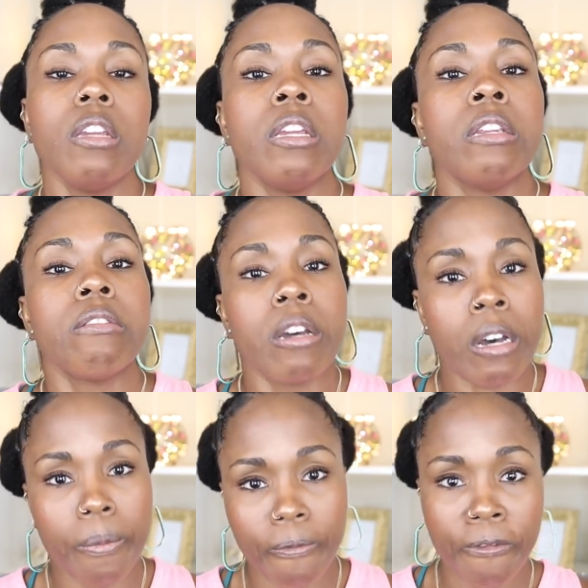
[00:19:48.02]
end
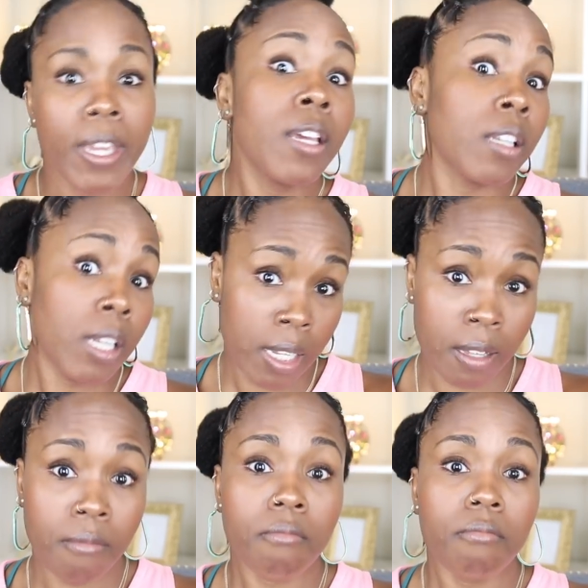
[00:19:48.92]
up
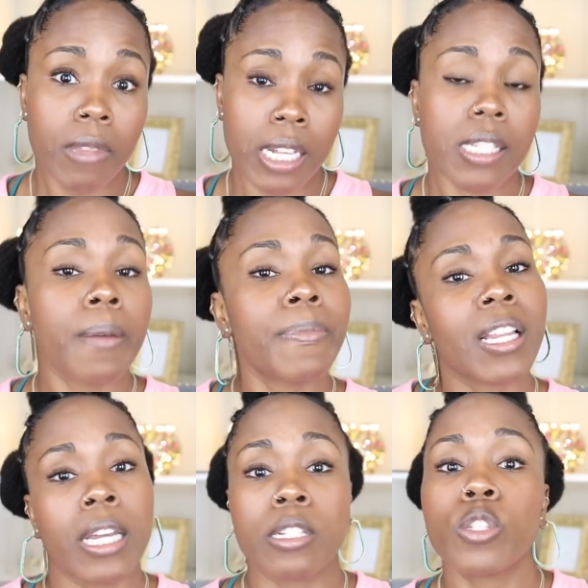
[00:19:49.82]
feeling that
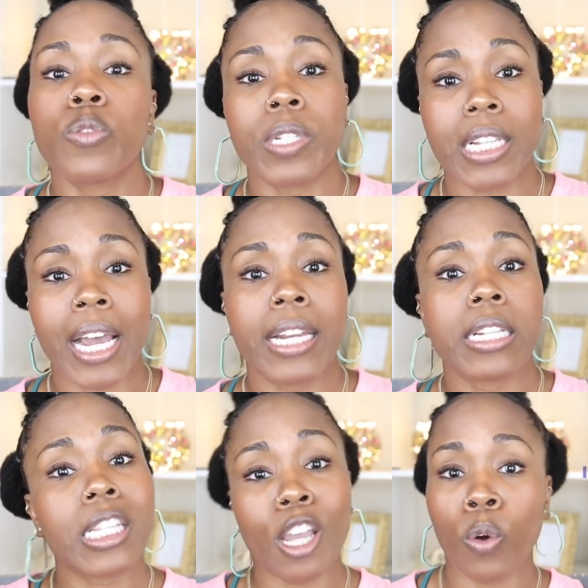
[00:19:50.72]
something like suicide
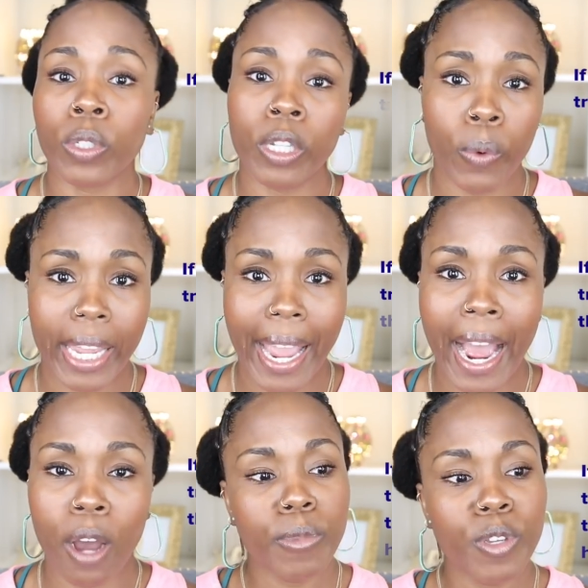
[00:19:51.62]
is the only way
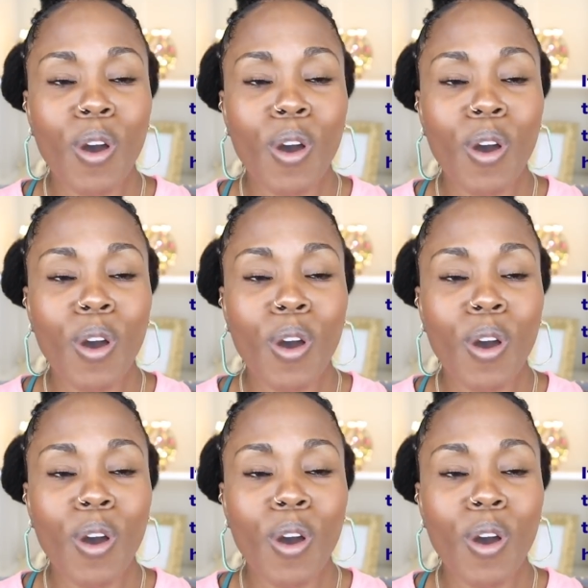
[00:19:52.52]
out.